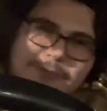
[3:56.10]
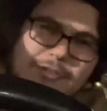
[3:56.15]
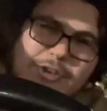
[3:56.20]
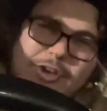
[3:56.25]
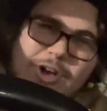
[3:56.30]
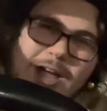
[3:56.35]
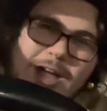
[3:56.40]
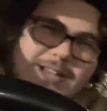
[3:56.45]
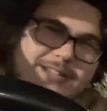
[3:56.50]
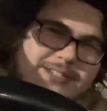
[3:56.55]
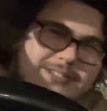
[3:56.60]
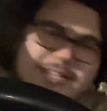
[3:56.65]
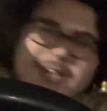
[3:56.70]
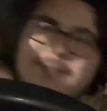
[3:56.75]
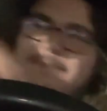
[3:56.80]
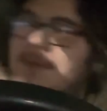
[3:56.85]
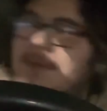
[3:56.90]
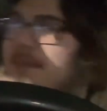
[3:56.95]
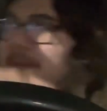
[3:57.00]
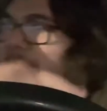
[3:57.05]
you guys
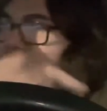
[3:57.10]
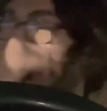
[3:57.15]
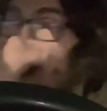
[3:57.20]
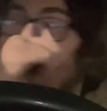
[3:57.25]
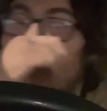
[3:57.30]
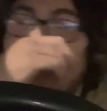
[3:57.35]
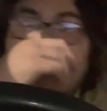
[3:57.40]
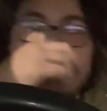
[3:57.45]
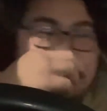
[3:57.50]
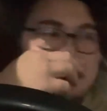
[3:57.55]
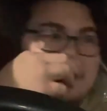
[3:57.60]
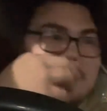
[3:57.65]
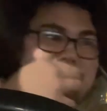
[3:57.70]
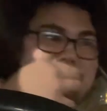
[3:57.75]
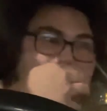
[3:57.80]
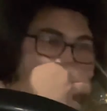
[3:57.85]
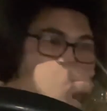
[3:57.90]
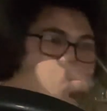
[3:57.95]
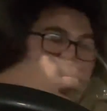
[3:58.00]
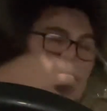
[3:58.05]
can beat me in 1 minute
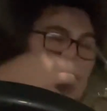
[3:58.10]
16,